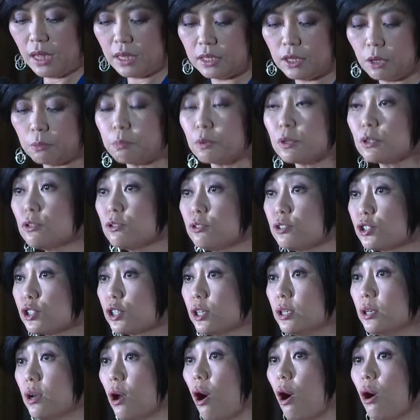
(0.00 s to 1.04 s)
Now
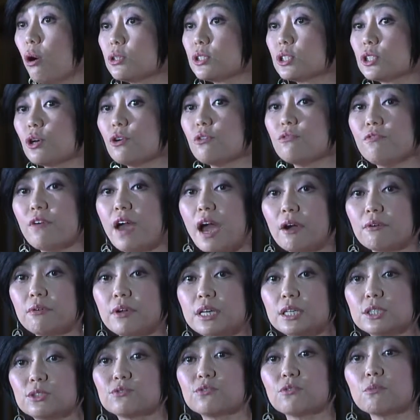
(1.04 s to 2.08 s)
pollution also
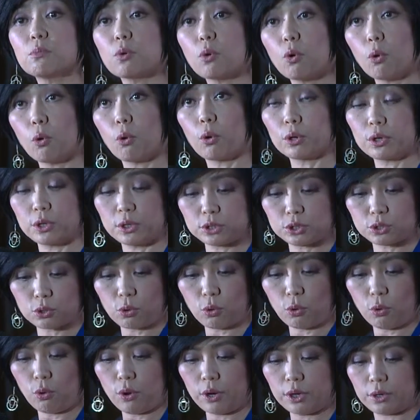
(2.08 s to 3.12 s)
varies from corner to
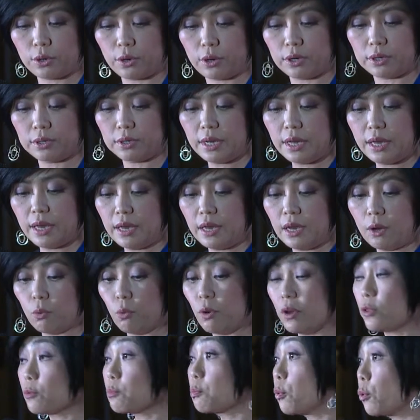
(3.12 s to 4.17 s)
corner
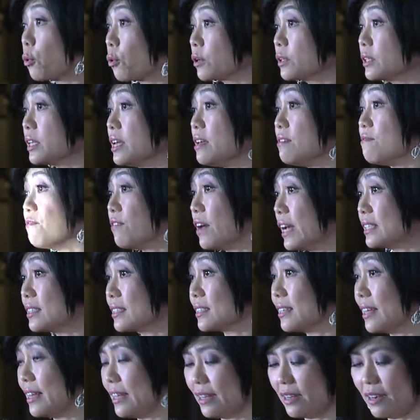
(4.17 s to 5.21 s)
with poorly
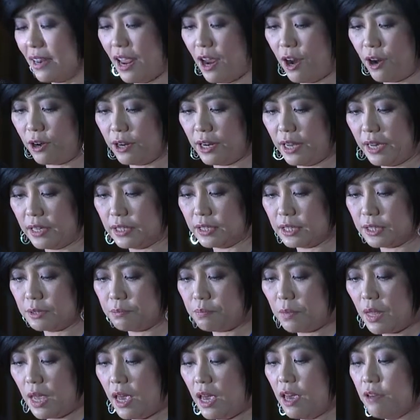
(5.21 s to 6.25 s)
ventilated areas.
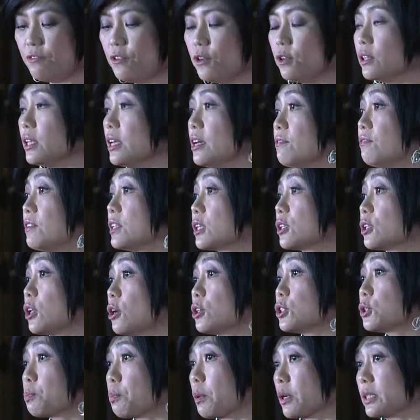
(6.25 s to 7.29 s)
If you live in
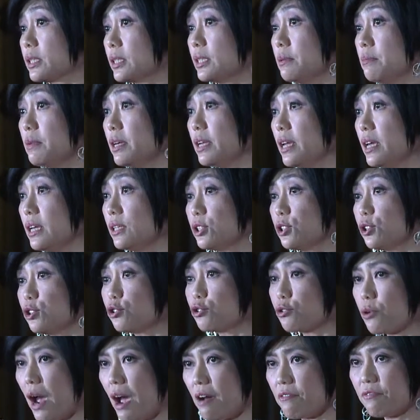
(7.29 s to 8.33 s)
close proximity to
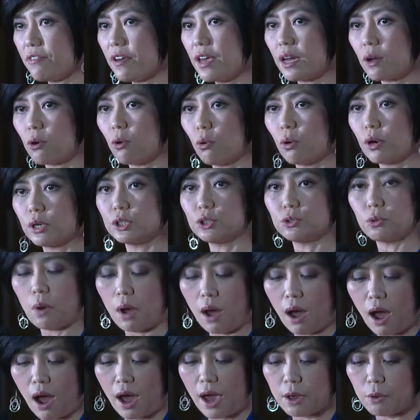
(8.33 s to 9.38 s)
traffic or to a
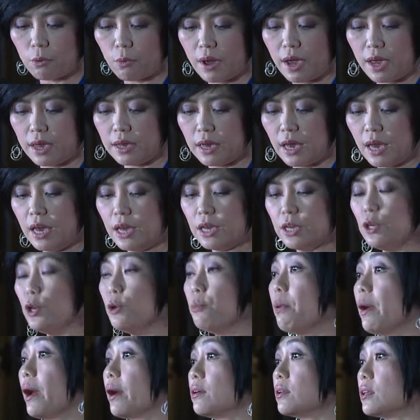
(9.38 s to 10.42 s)
highway, you
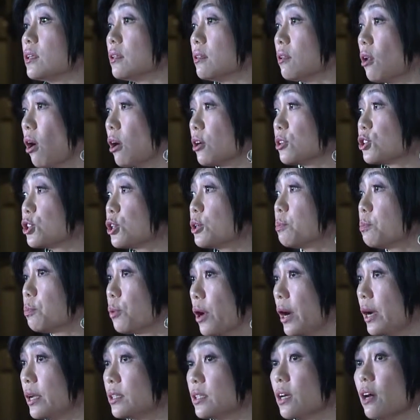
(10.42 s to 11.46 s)
bear the larger
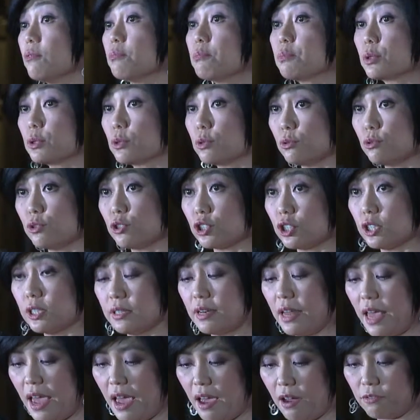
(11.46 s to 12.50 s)
brunt of
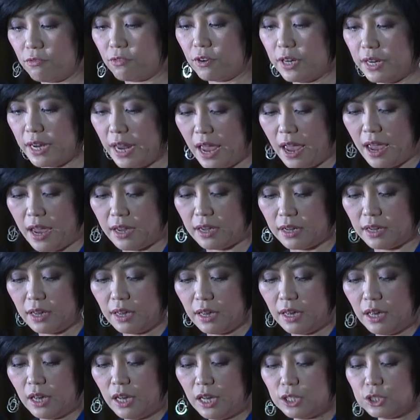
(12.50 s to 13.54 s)
pollution every day.
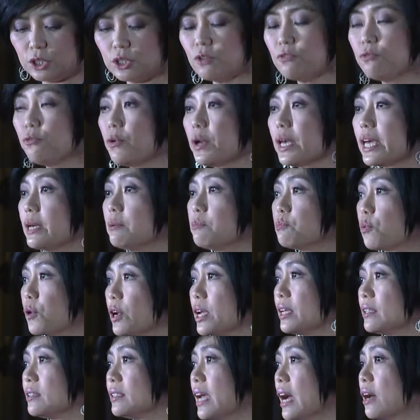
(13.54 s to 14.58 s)
So if we can
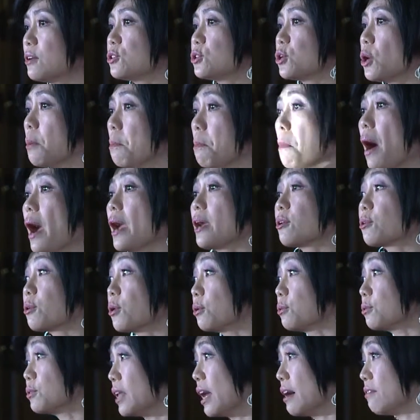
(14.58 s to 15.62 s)
bring it down to a
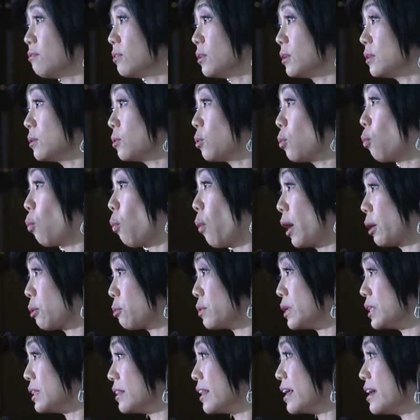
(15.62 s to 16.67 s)
micro level, where
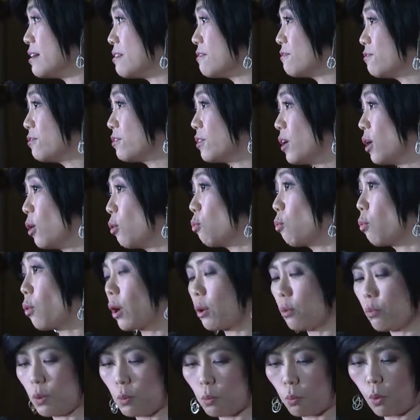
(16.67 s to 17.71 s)
we live,
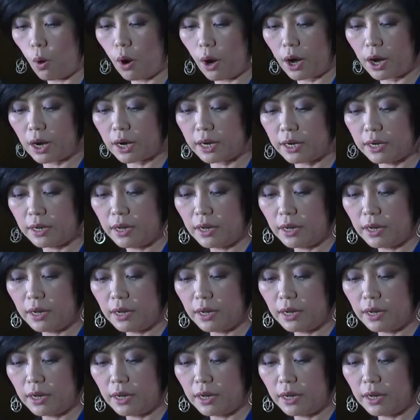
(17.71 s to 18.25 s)
where we work,